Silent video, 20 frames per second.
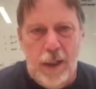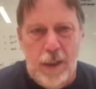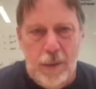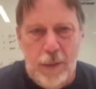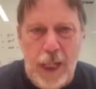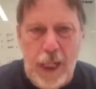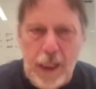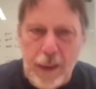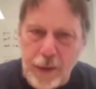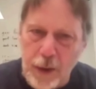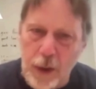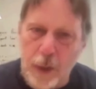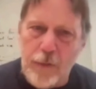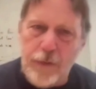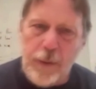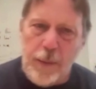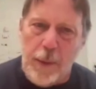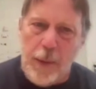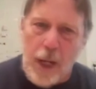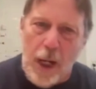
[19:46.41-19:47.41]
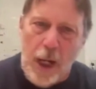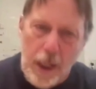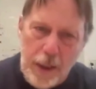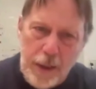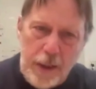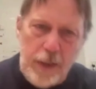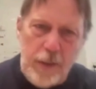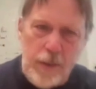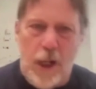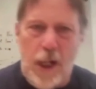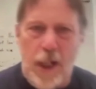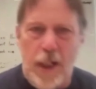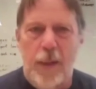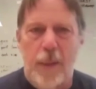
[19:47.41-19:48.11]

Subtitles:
we had to go from a 100-watt